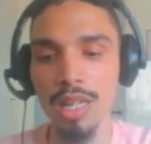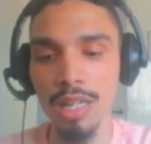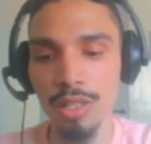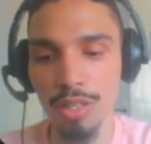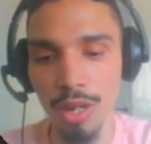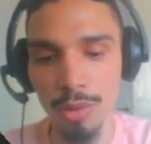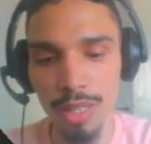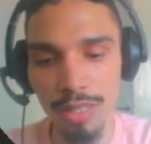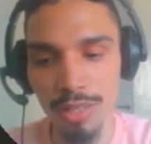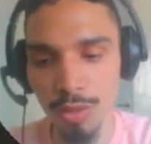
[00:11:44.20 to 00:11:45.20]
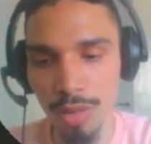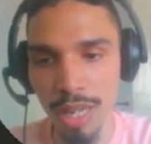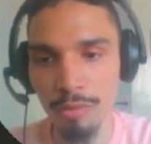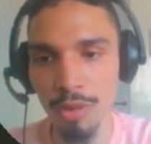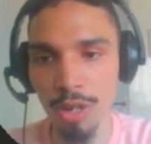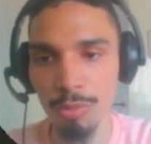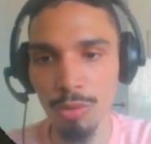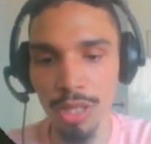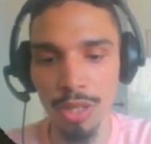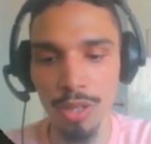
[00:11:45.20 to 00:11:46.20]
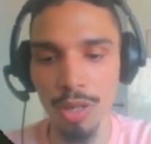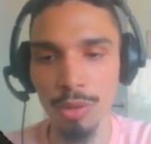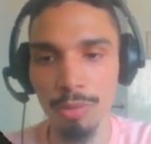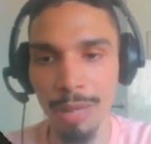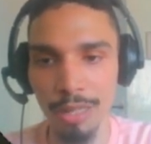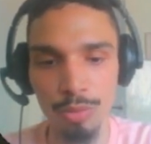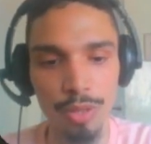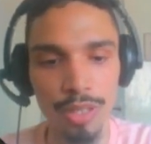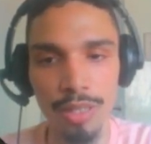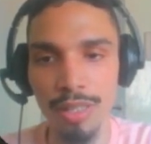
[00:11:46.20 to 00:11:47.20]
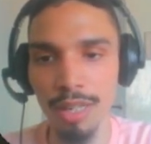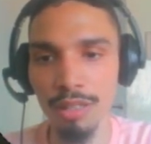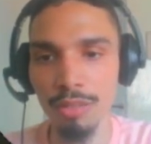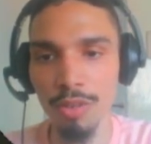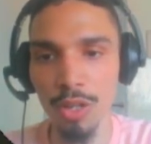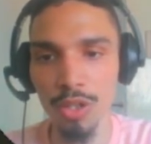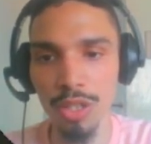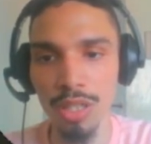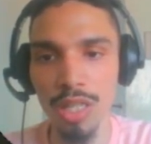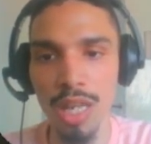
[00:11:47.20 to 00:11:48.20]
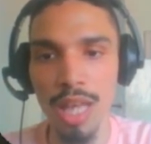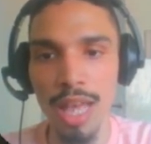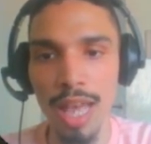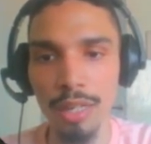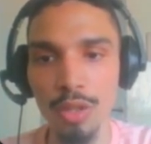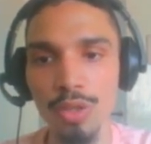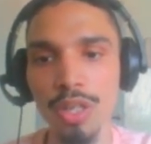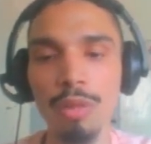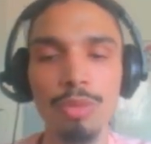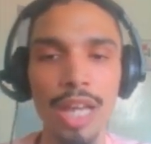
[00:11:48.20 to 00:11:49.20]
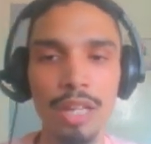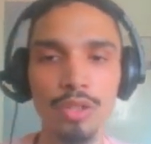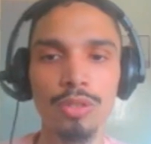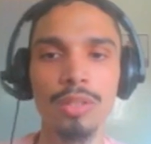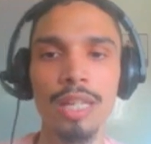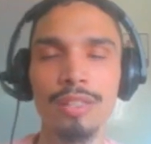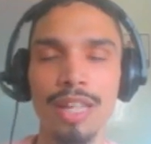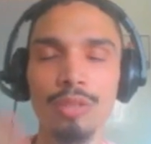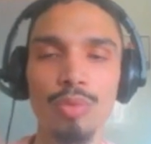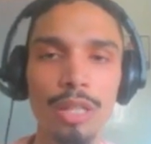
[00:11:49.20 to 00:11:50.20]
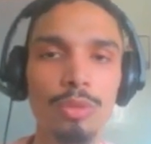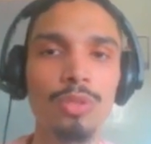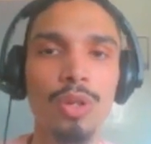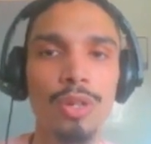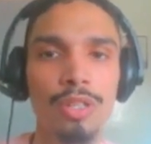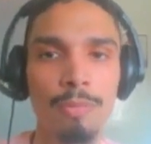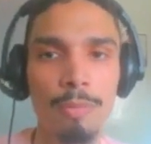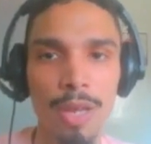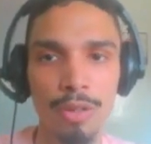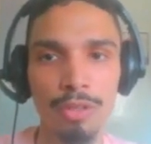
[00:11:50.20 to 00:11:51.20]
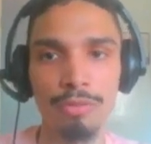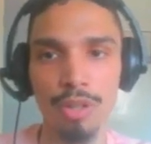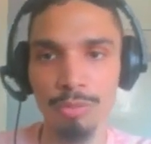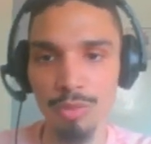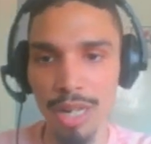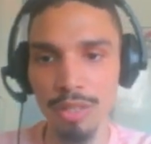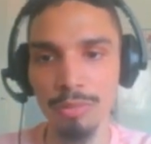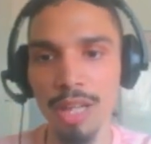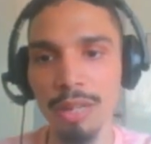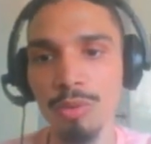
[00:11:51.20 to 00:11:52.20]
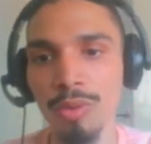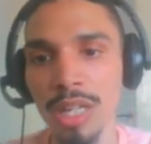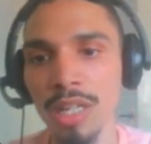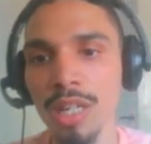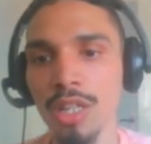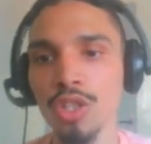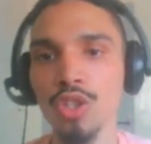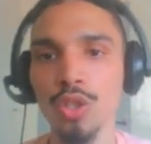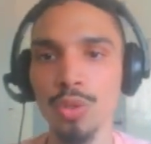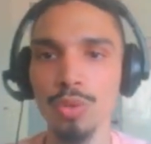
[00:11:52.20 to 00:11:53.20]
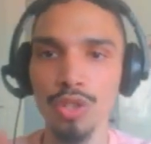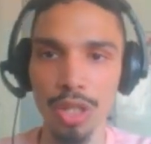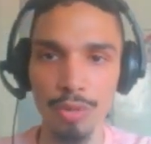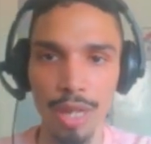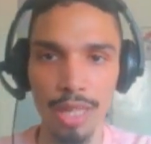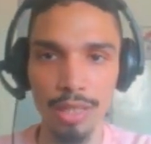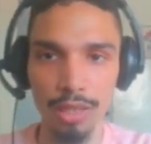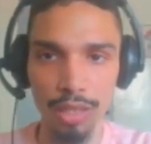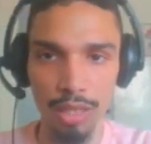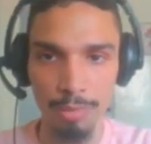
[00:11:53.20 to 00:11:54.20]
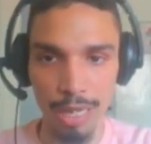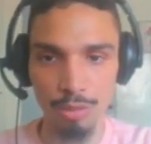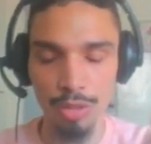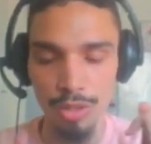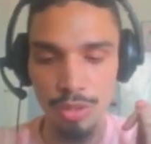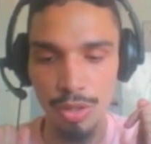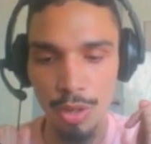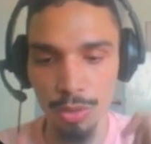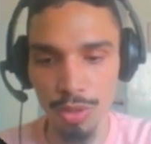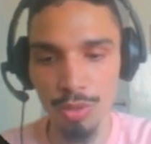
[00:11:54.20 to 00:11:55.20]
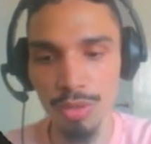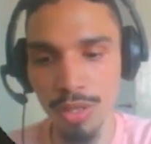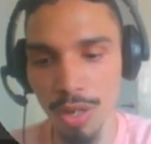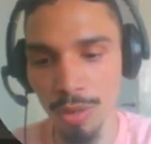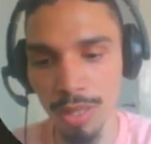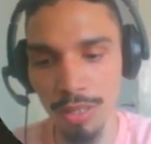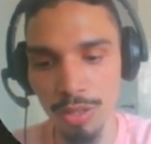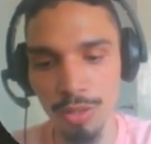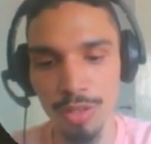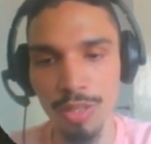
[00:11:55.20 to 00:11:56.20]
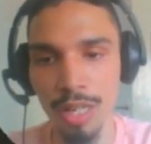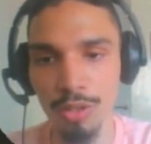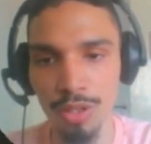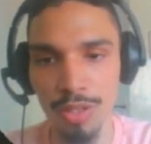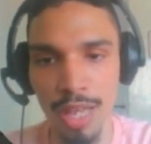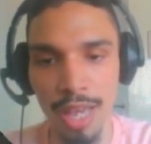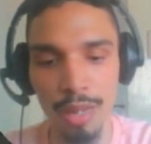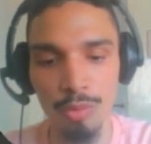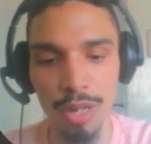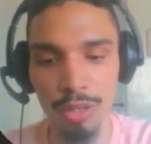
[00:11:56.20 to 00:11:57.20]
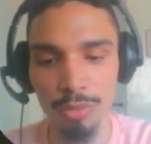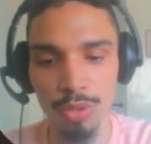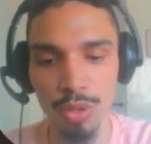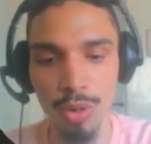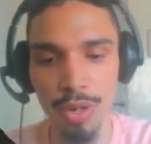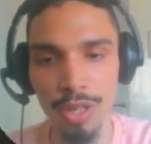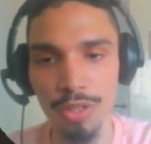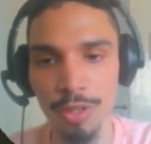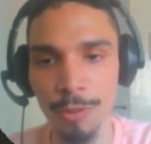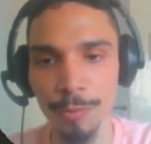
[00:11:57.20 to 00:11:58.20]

So let's create a variable here called password inside this function, and use comprehension list and random choice method from random library to generate this password. So to do so, let's just say random choice